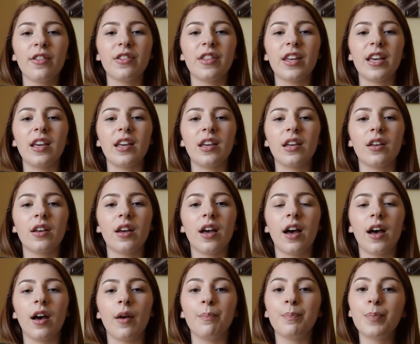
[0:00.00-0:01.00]
the
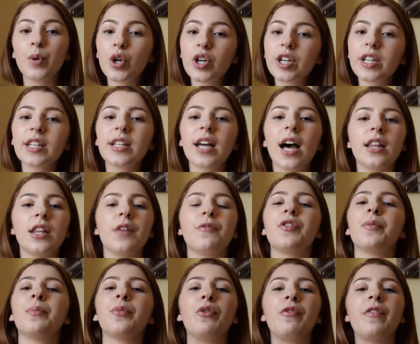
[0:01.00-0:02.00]
uh, book, I love
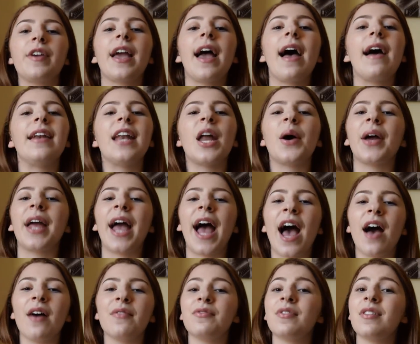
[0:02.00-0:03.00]
the movie, and now I
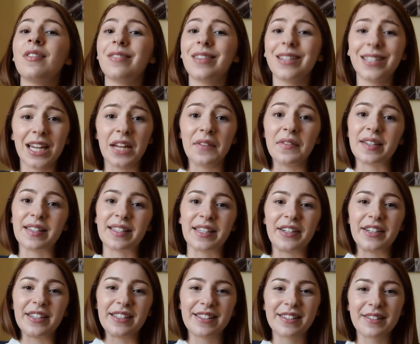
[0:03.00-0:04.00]
have the TV
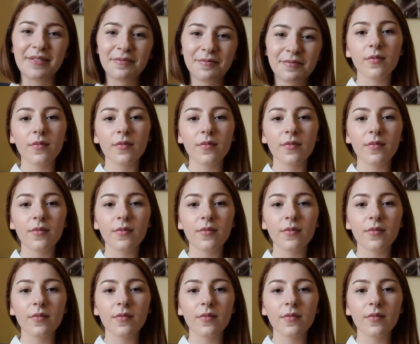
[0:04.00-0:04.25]
series.